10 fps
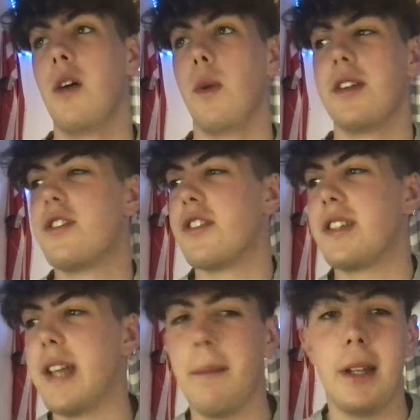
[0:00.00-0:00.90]
well, it's just
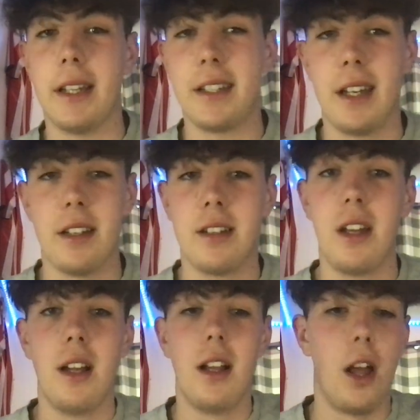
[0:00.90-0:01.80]
a template kit,
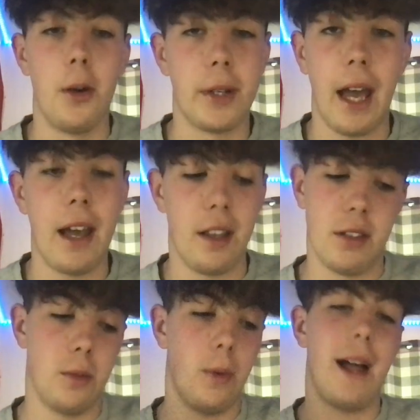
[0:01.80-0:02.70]
who
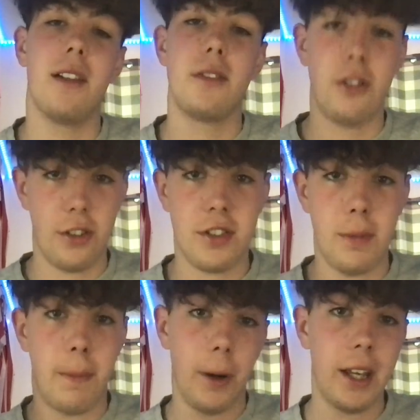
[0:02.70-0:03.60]
cares? Well, just
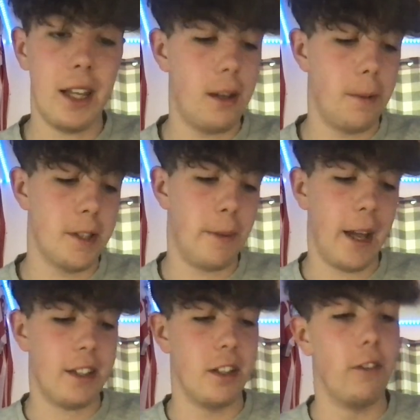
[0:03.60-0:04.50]
to put it into
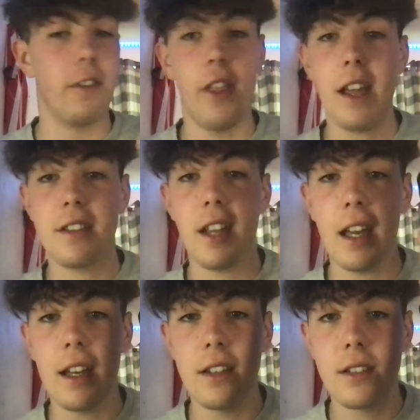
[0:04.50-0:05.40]
perspective, this
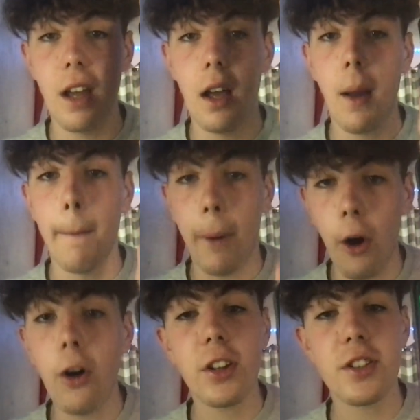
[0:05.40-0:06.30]
is
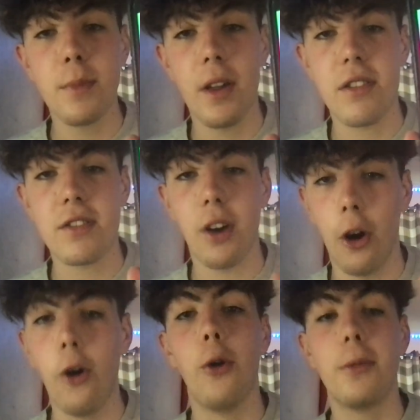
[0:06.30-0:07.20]
Portsmouth's
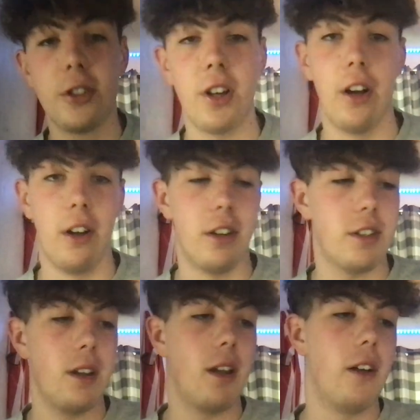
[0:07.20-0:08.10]
home
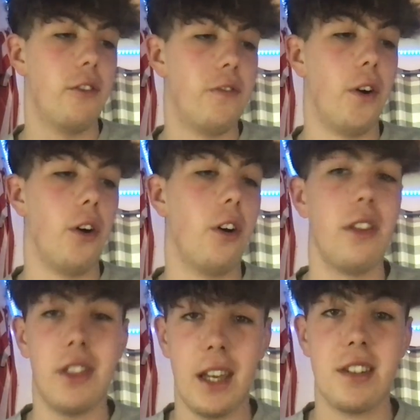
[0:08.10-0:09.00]
shirt for
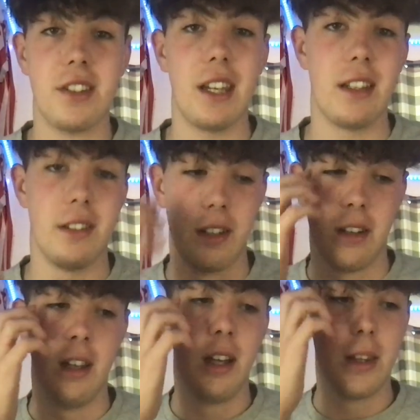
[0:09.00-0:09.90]
this
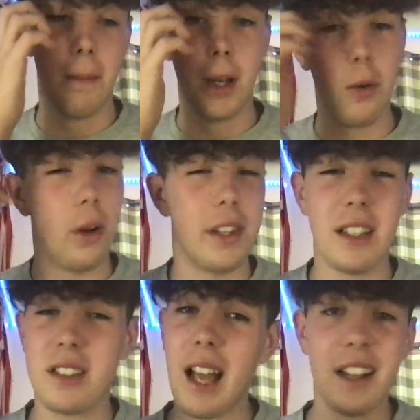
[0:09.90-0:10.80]
season. The blue one, the
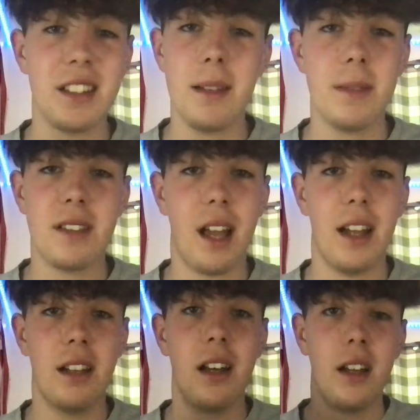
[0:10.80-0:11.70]
exact same
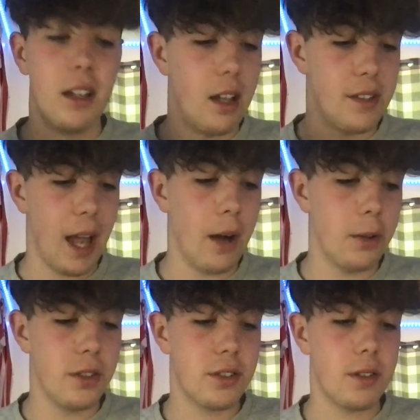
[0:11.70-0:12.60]
design as
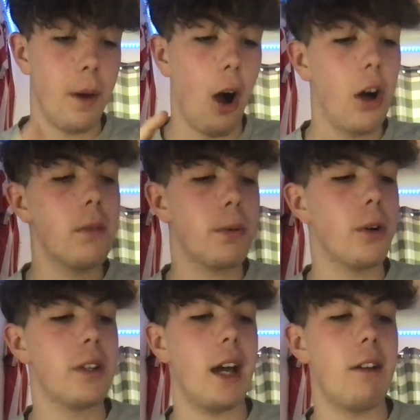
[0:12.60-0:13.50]
ours on
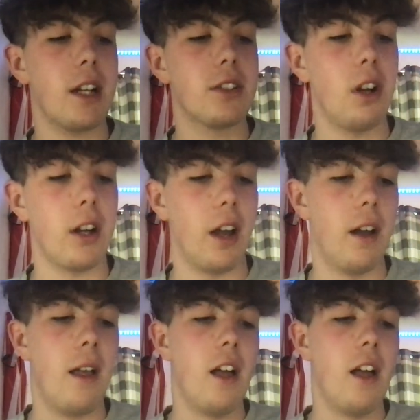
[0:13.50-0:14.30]
Pro Direct Soccer